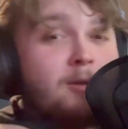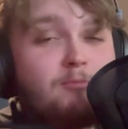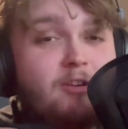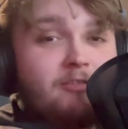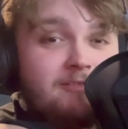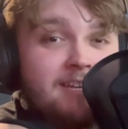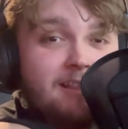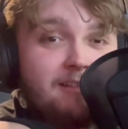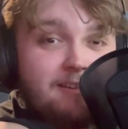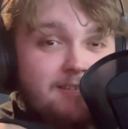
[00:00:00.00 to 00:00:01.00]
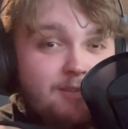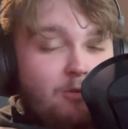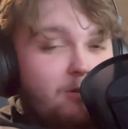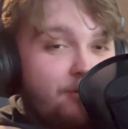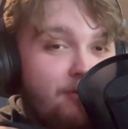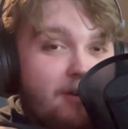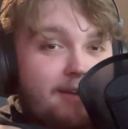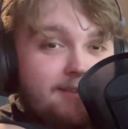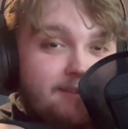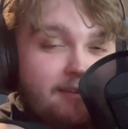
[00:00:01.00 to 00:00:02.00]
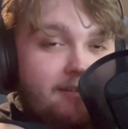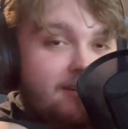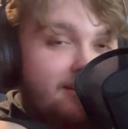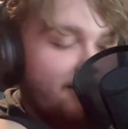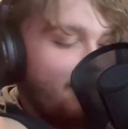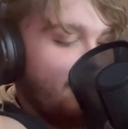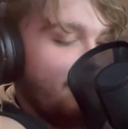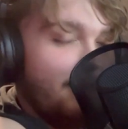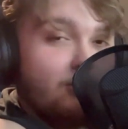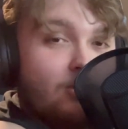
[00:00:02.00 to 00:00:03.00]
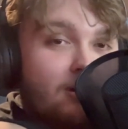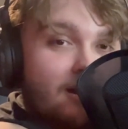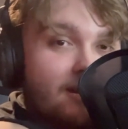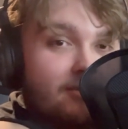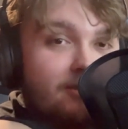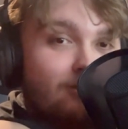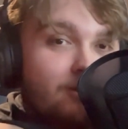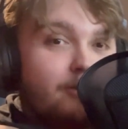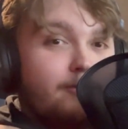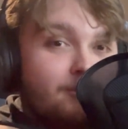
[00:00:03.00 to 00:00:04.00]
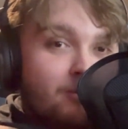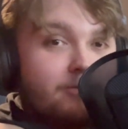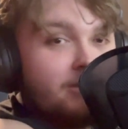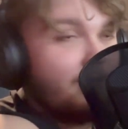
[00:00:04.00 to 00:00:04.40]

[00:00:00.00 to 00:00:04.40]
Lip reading: Brother, tell us your thoughts on Ghidorah and this wonderful movie.